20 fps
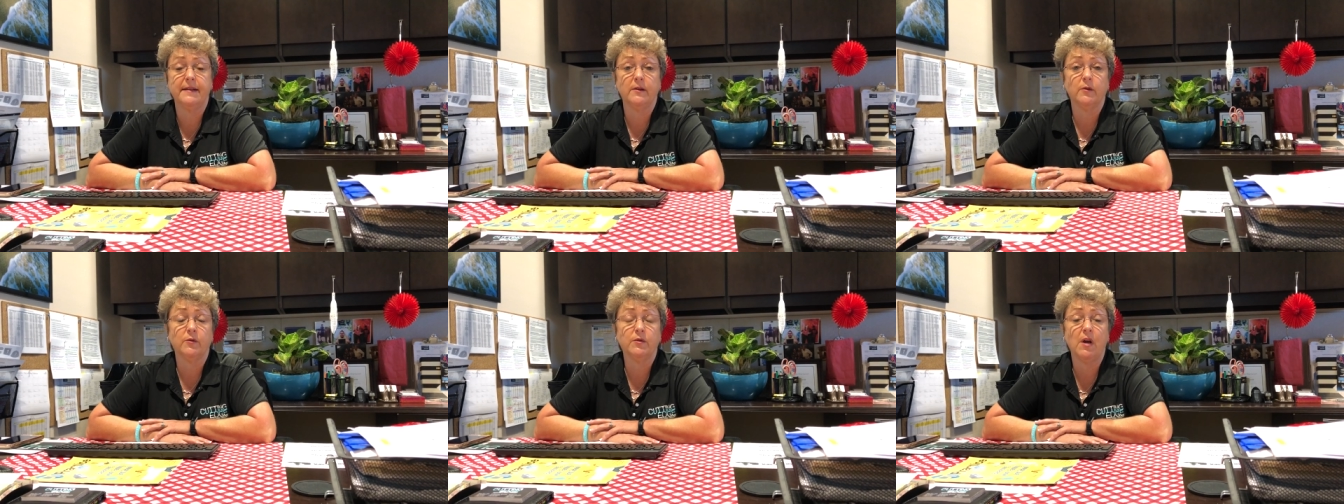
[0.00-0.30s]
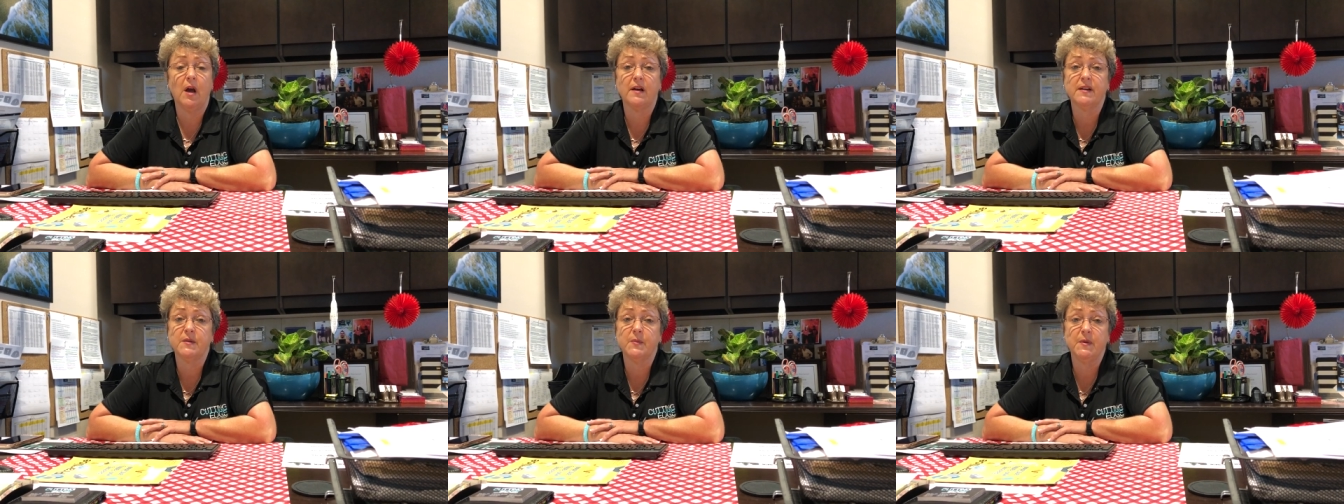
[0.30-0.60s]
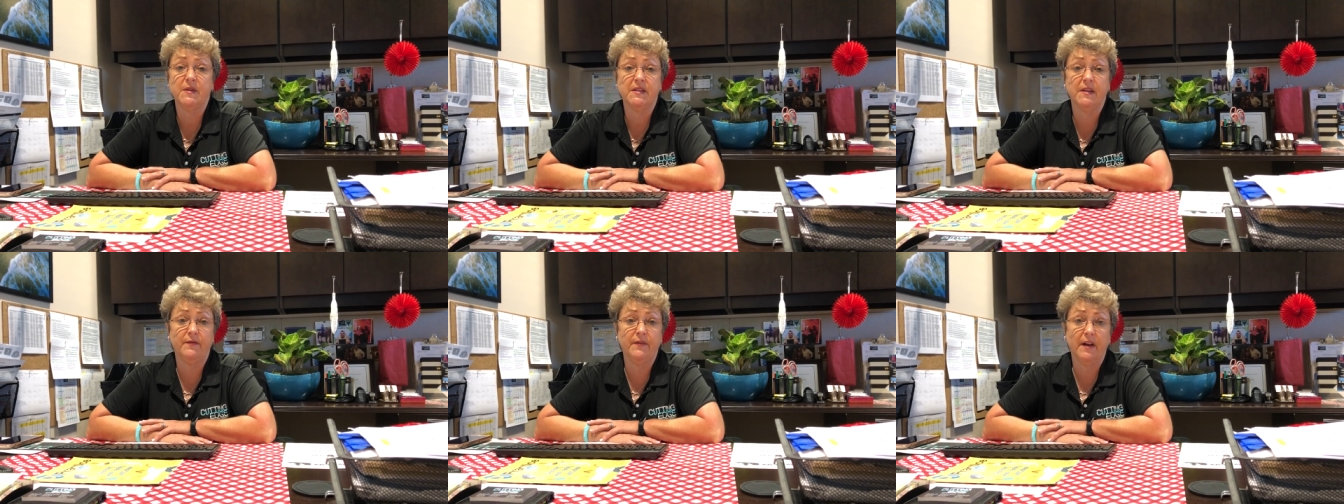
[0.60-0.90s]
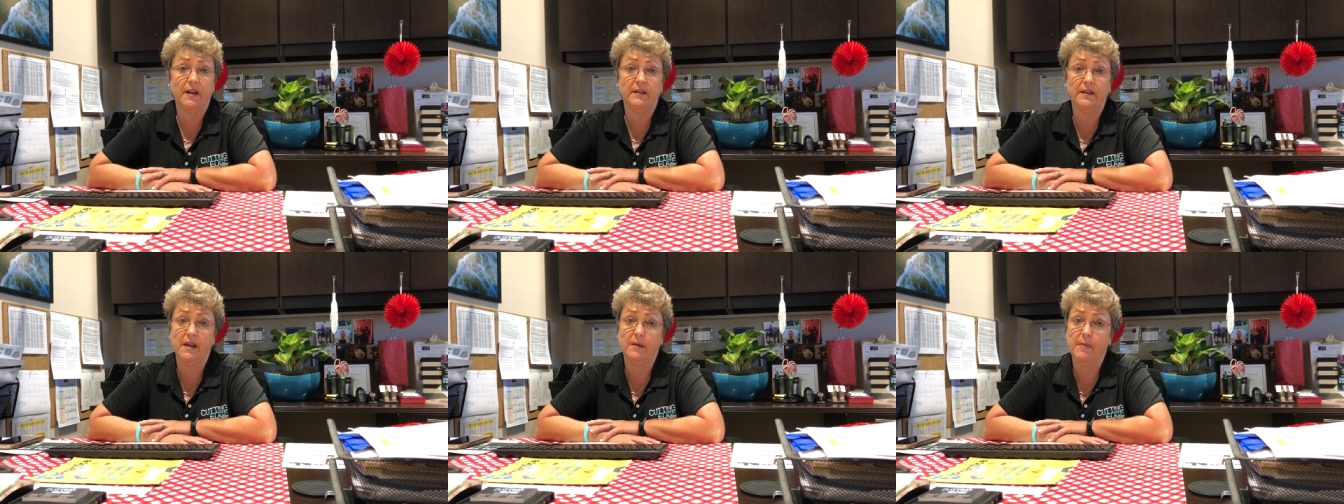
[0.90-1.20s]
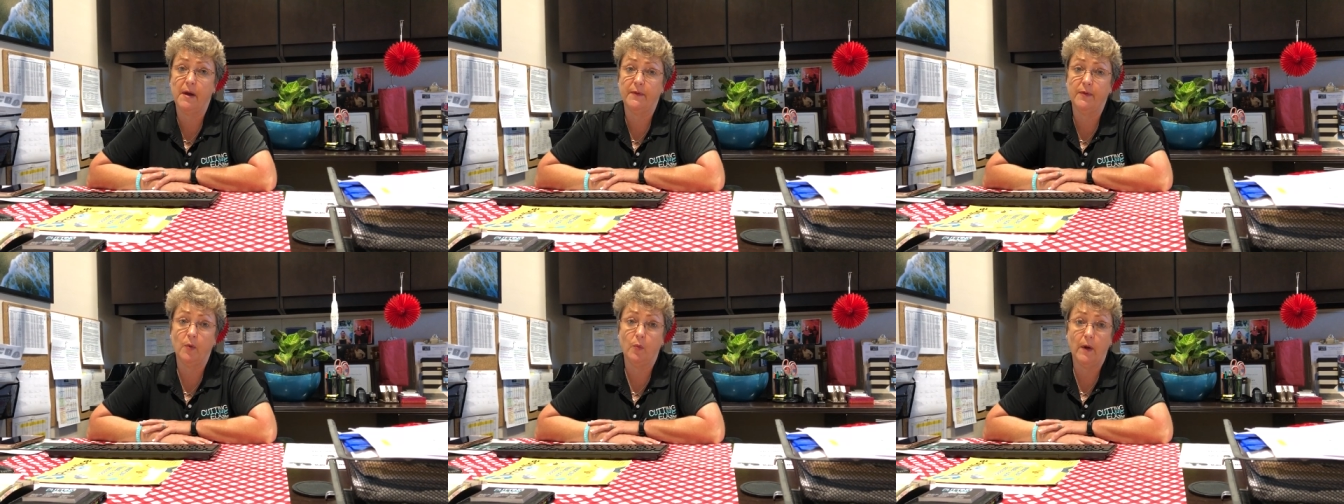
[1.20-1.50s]
It'll talk specifically
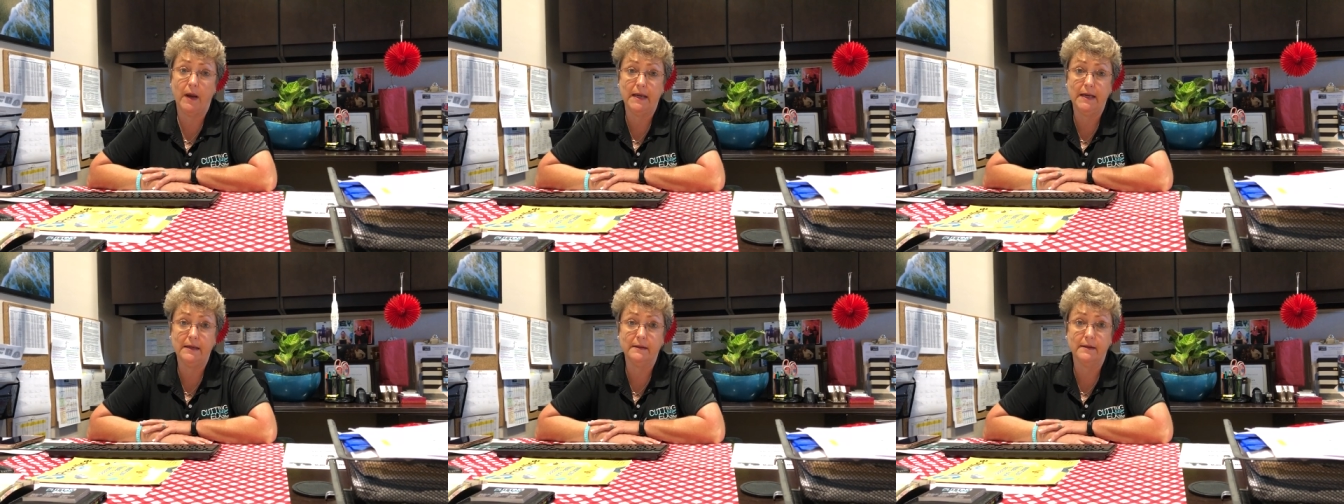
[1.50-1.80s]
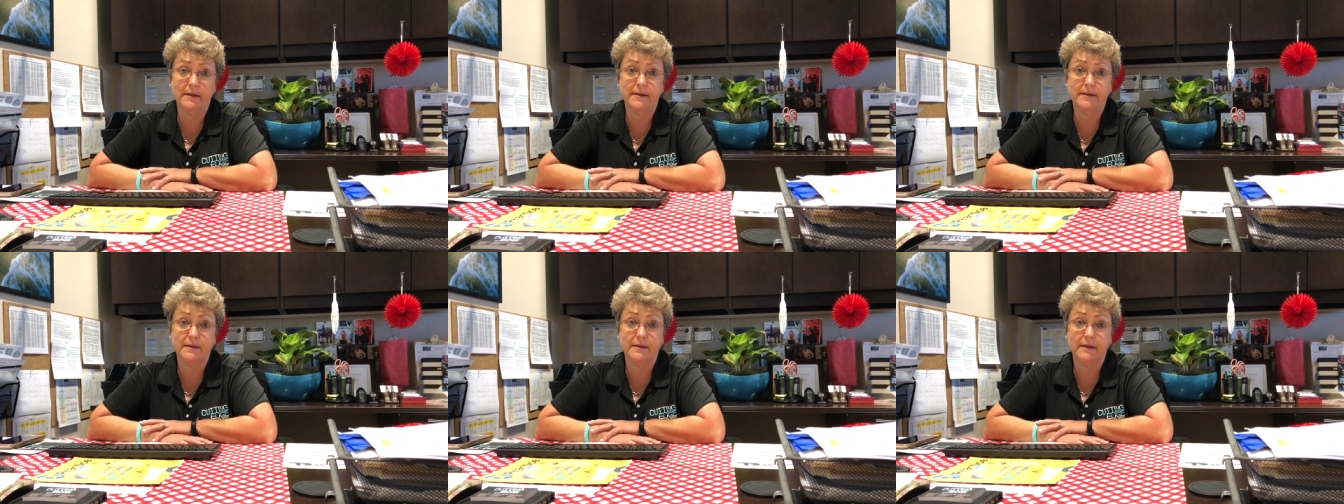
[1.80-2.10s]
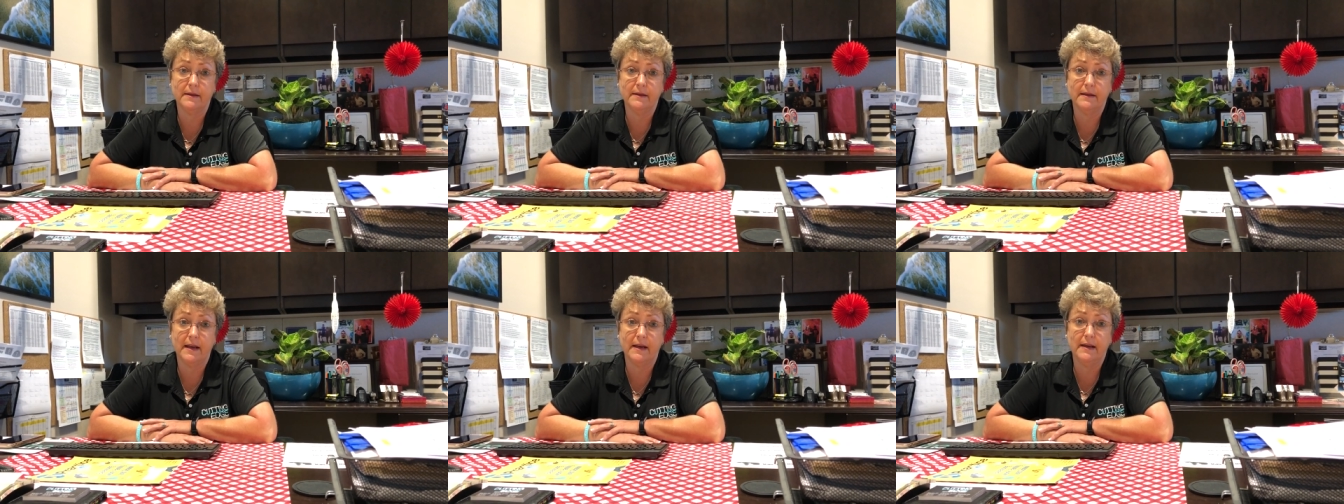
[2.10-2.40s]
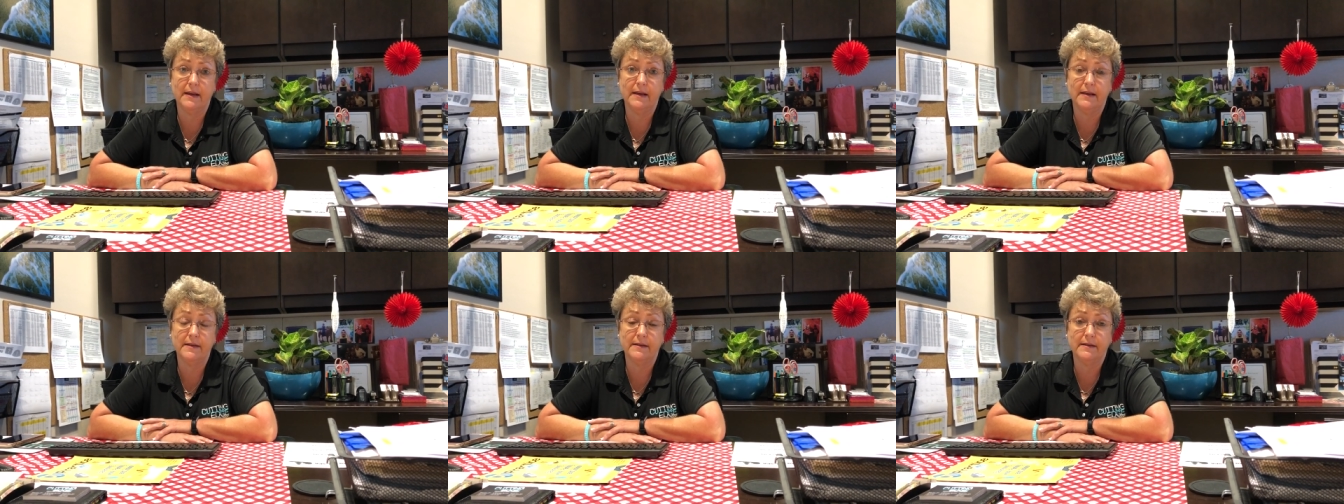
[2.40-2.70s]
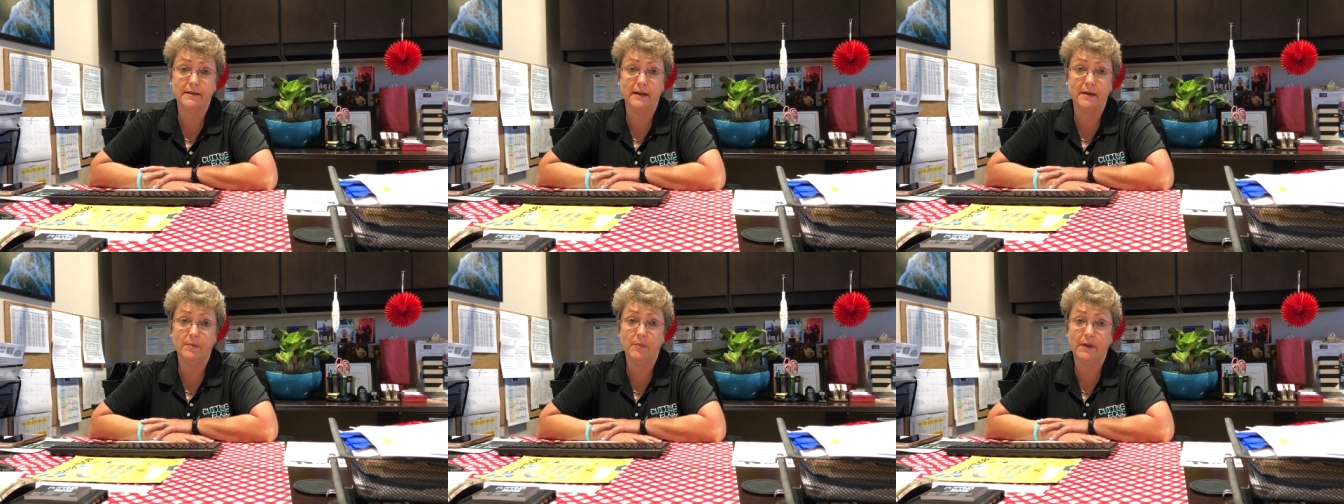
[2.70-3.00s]
about the waiting list that
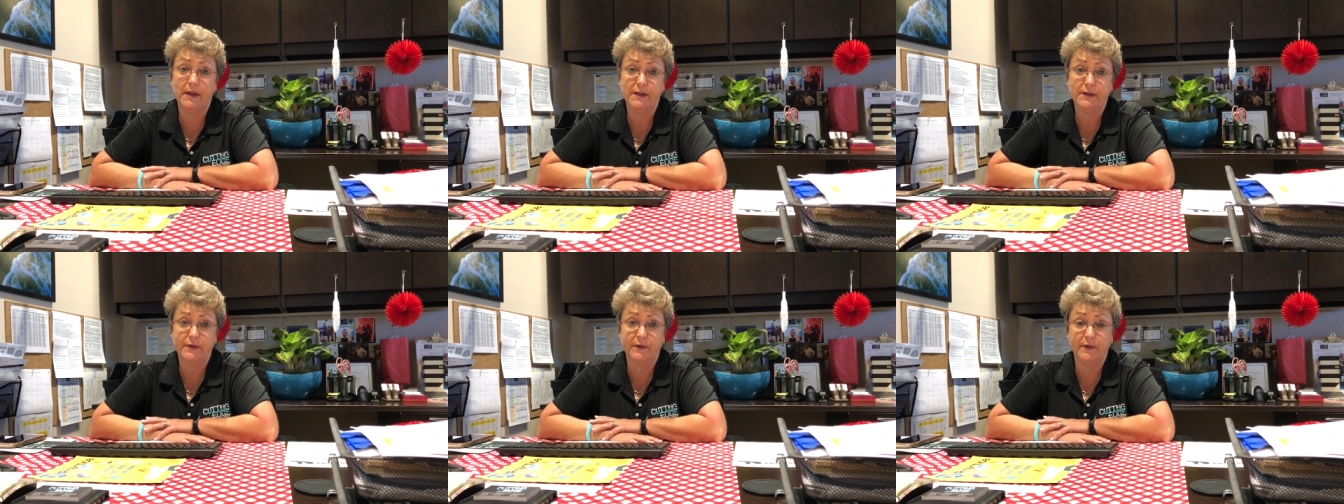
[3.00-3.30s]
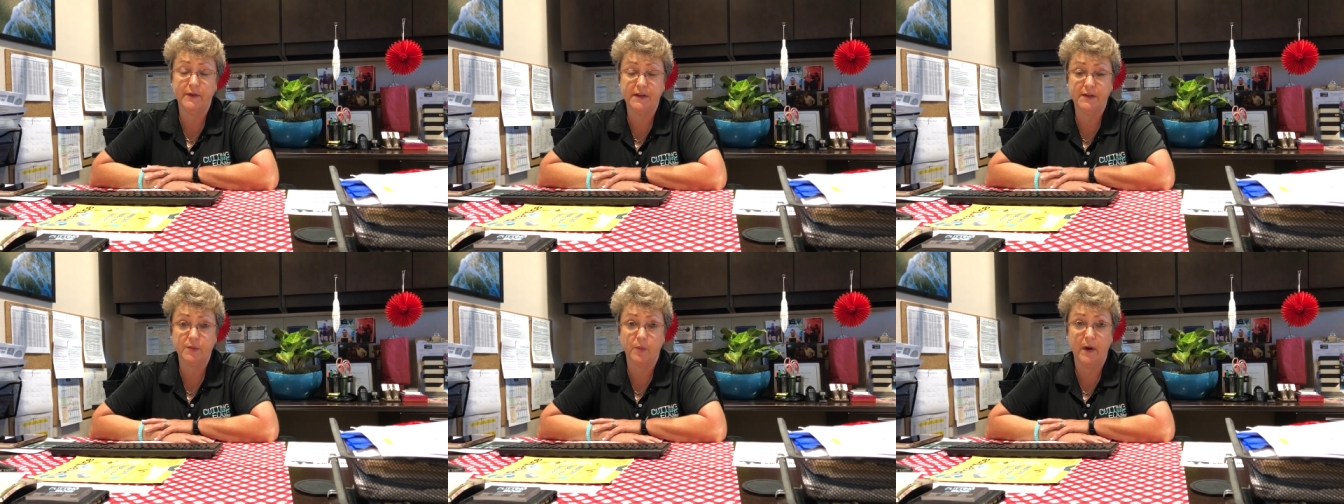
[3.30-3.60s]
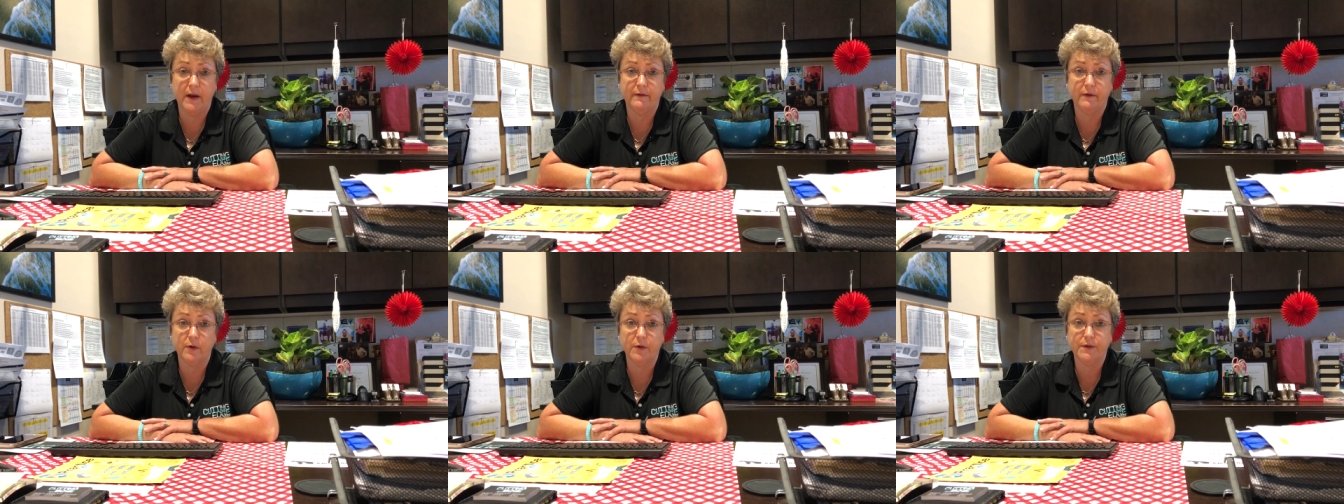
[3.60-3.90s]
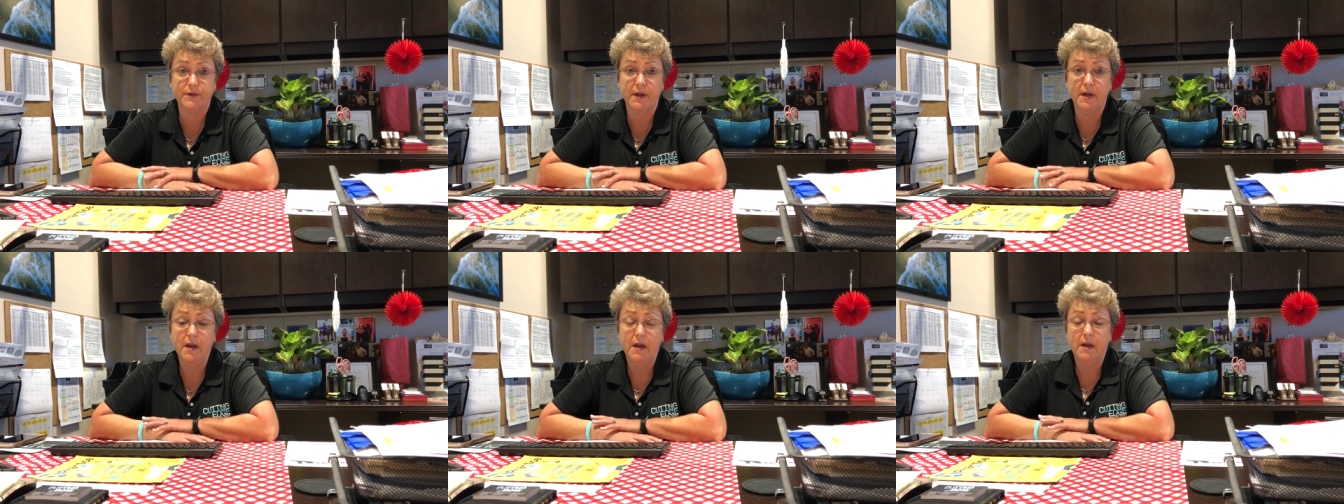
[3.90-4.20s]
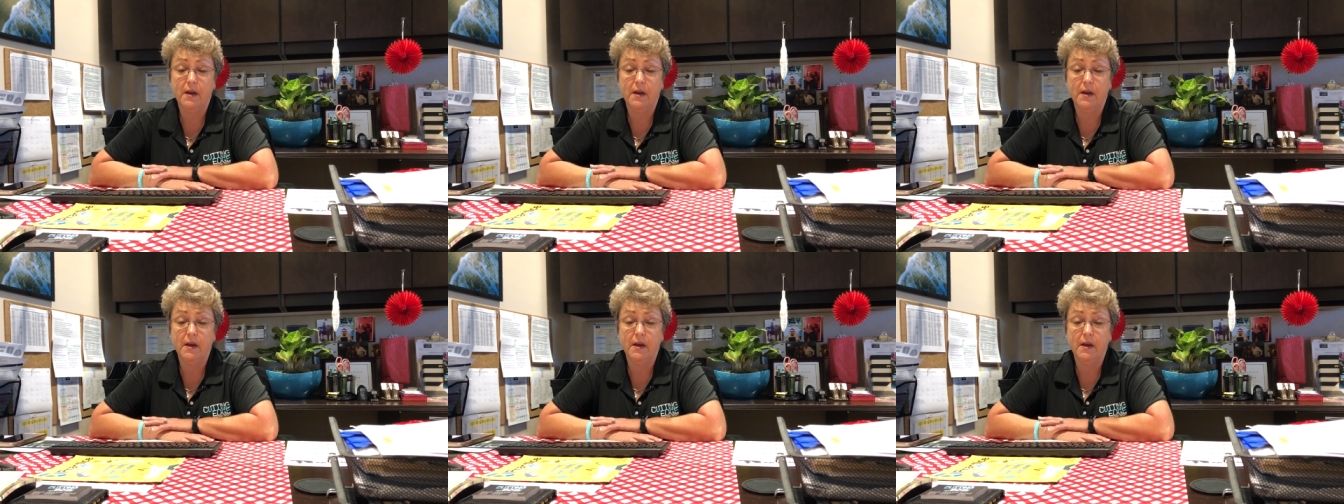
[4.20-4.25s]
is in place for these waivers,